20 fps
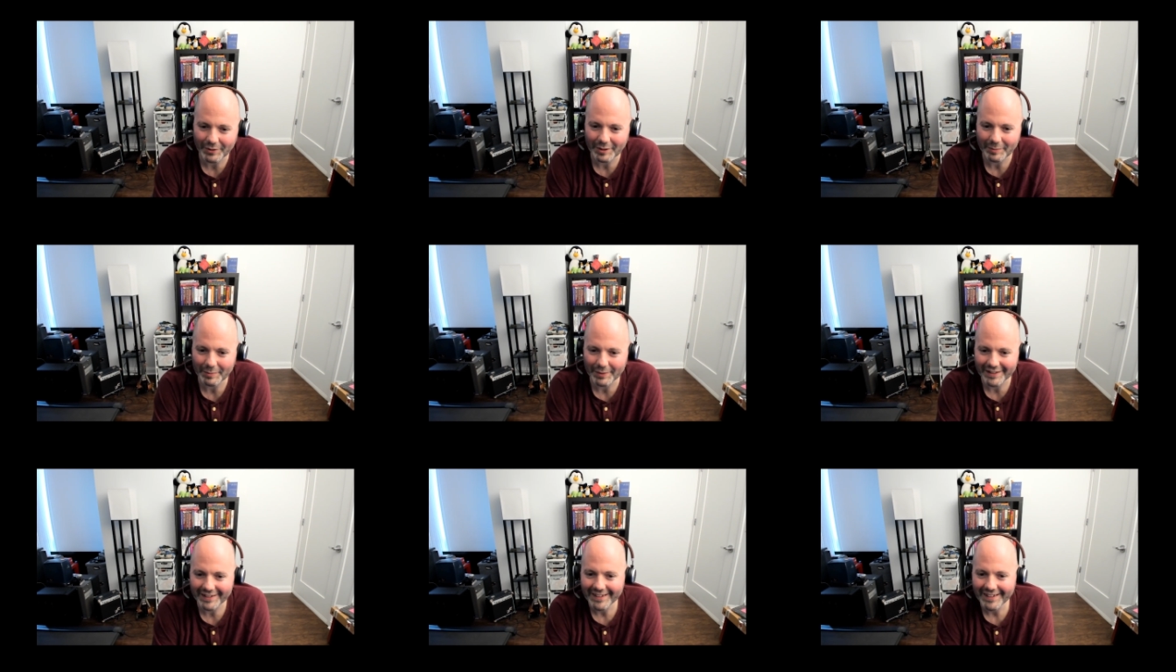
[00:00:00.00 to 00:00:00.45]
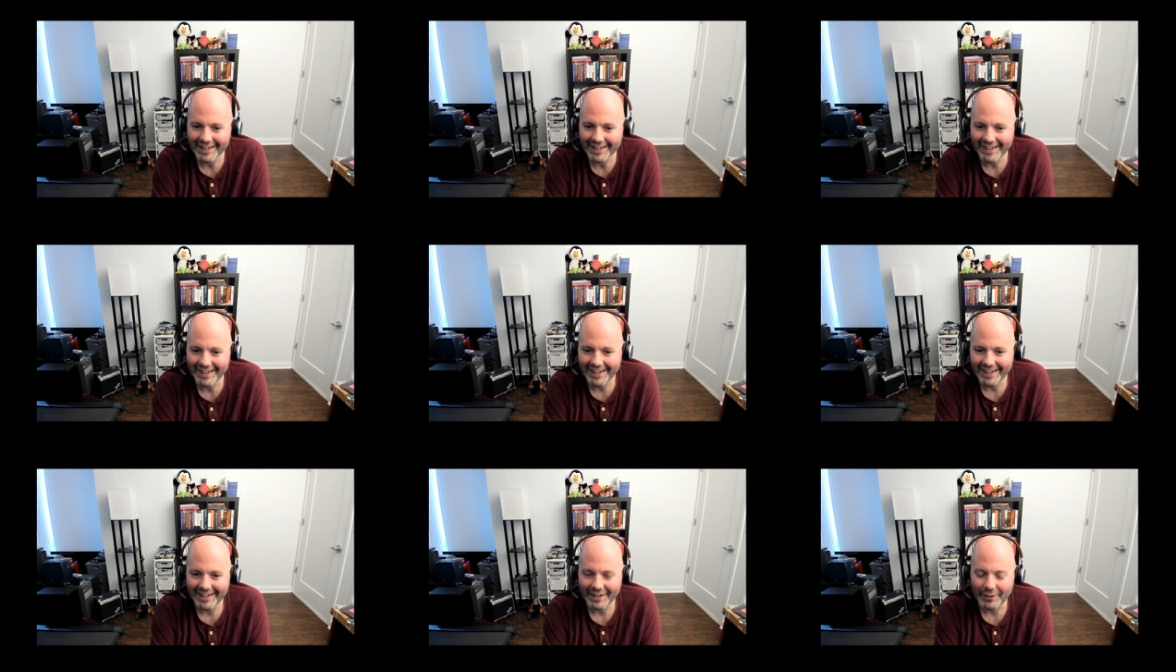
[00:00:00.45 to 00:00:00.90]
But
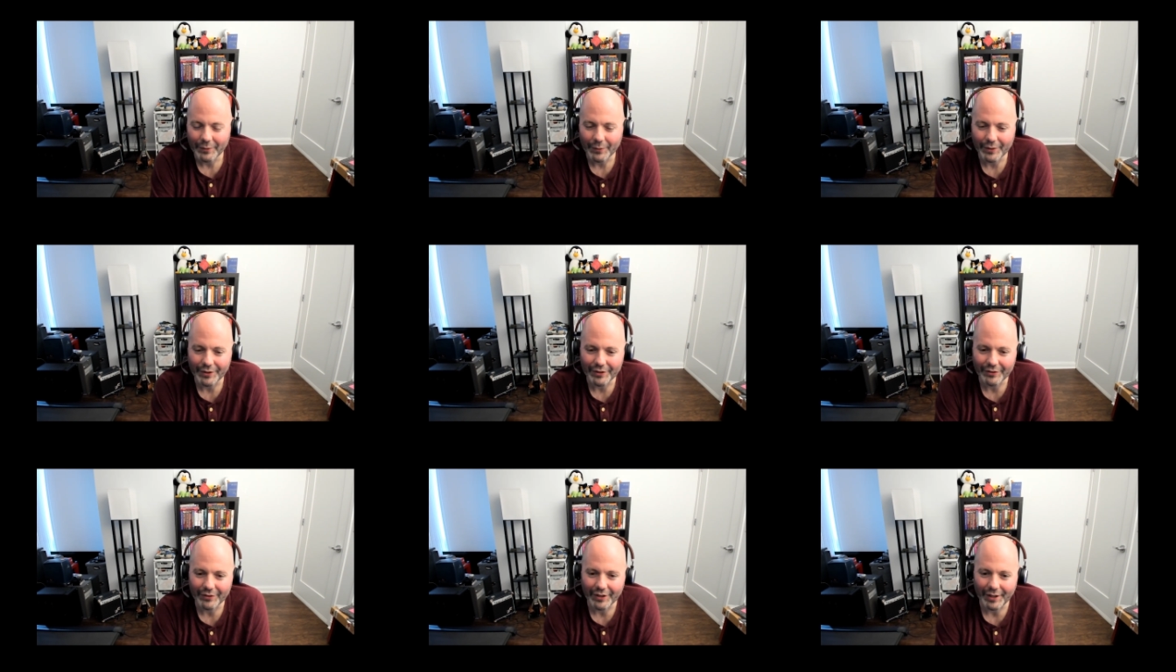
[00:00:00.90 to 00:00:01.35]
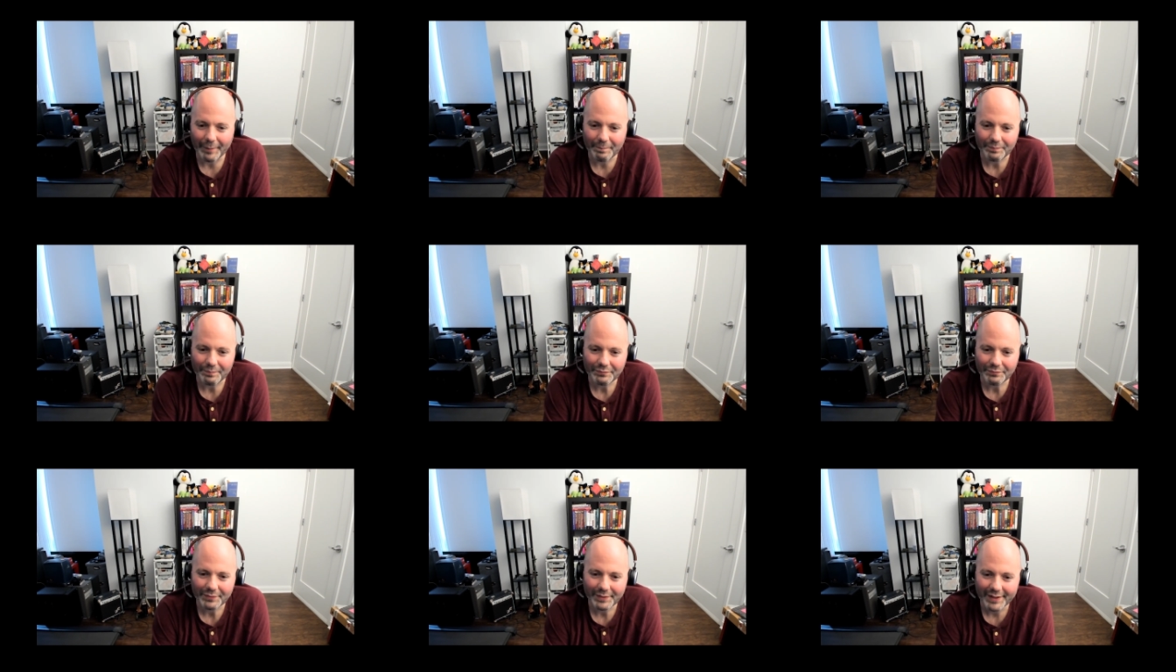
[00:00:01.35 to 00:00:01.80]
we're
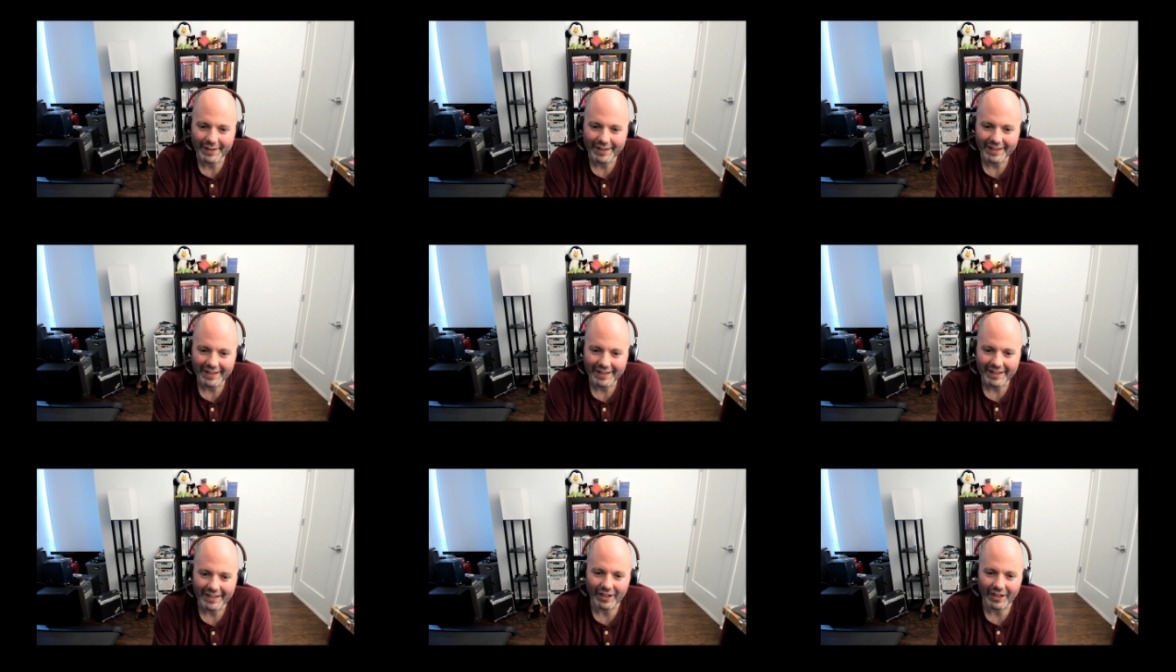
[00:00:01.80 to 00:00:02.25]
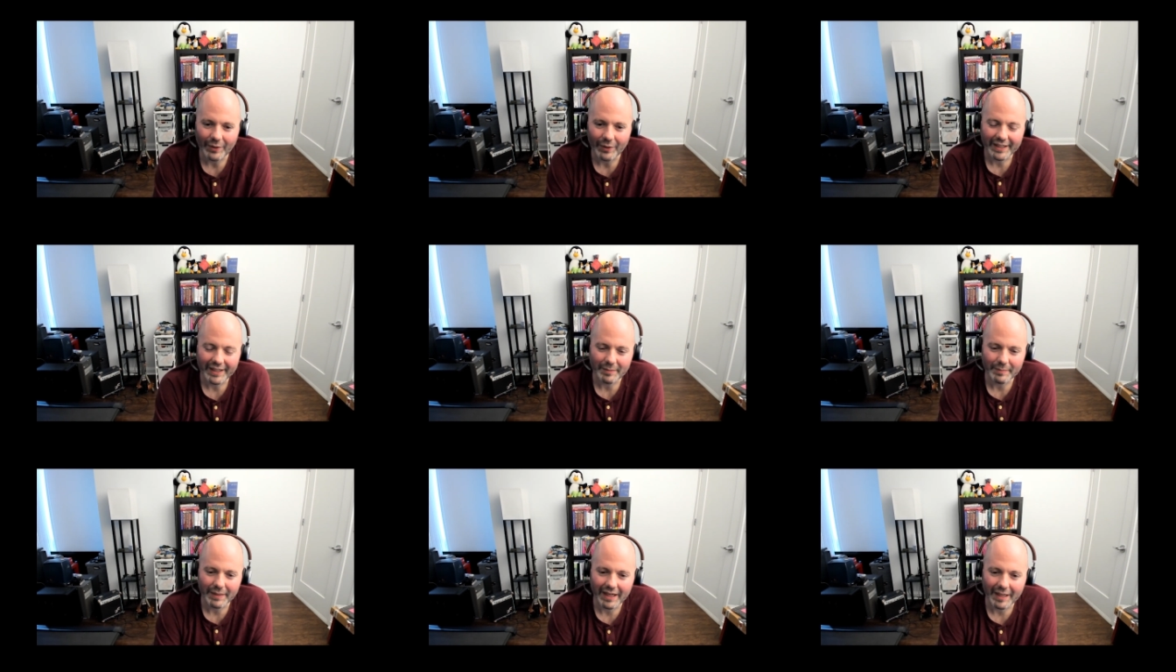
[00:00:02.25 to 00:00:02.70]

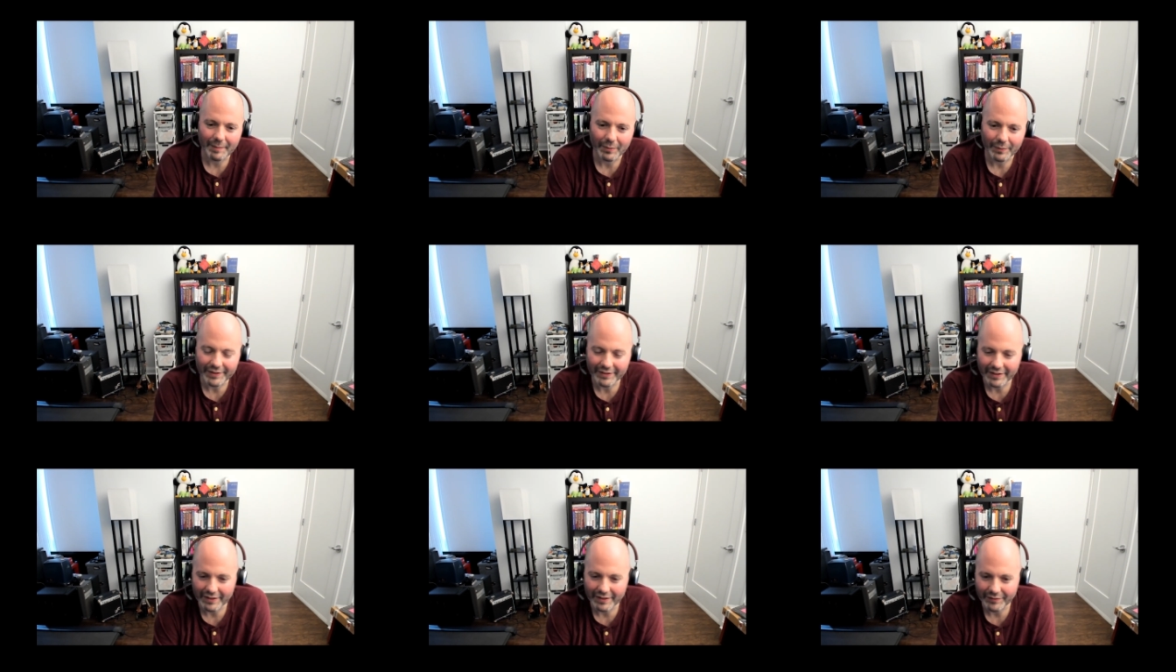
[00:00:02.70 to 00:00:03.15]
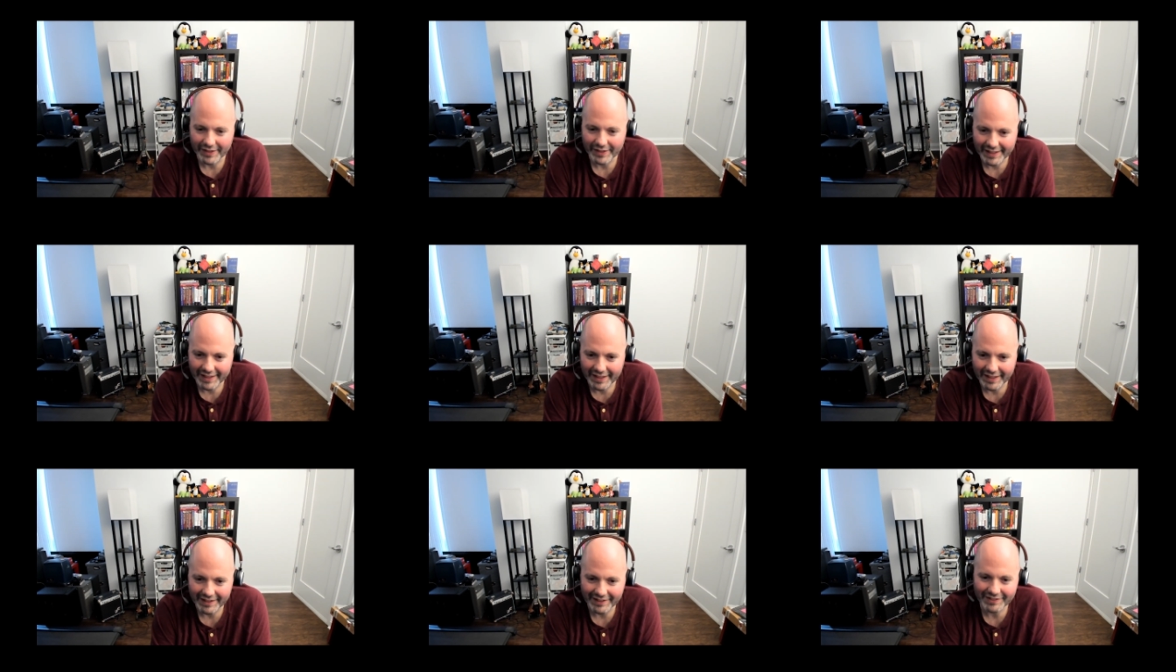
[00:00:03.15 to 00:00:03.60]
getting married, but we don't have any
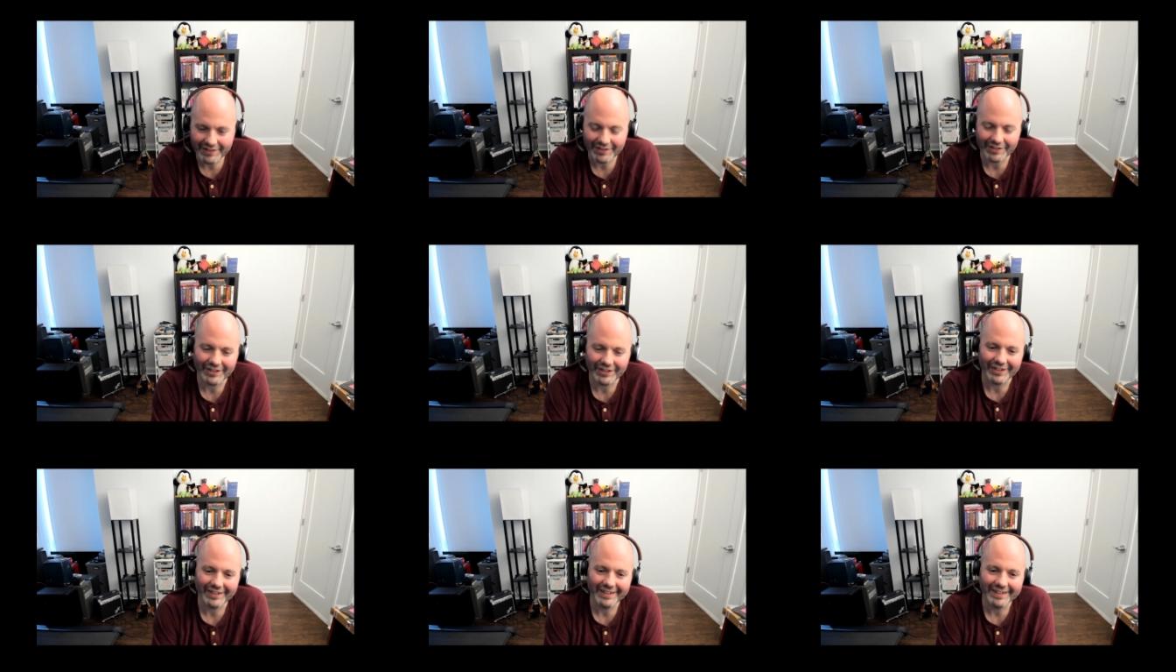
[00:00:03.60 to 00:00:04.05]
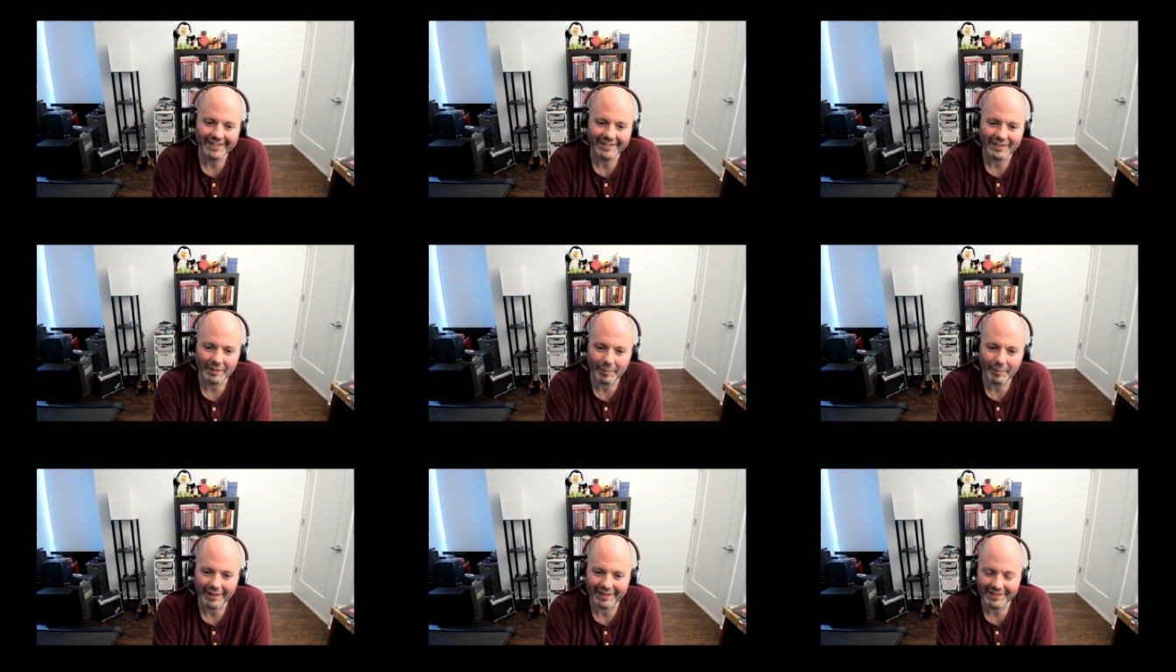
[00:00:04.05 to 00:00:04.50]
kids or
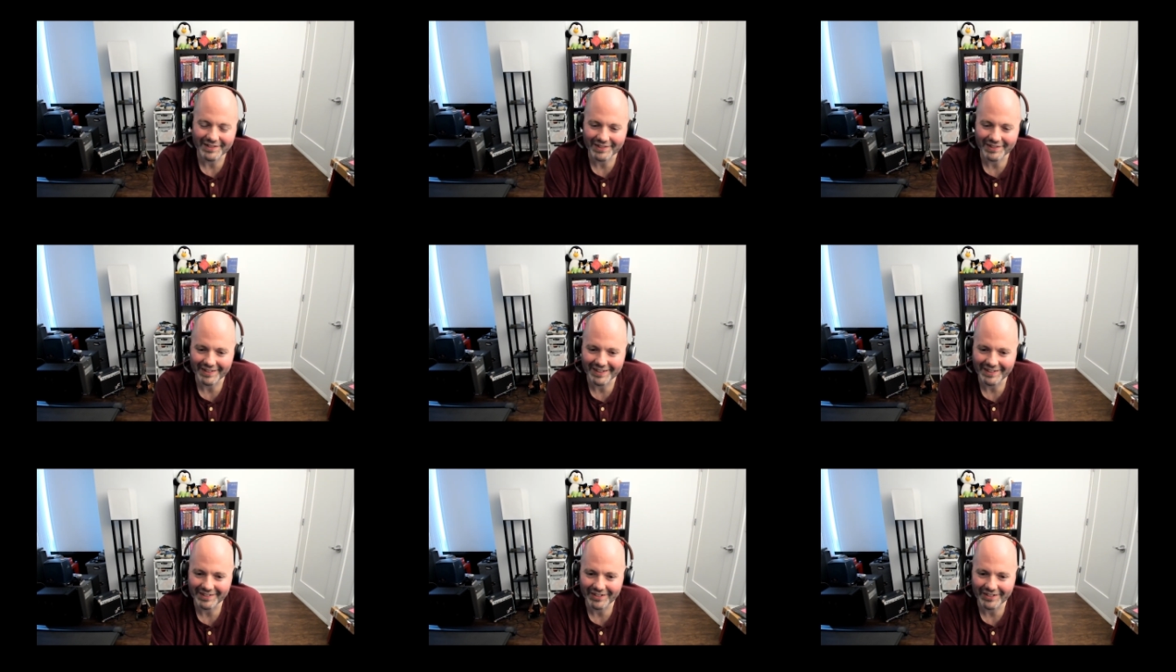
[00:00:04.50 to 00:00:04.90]
dependencies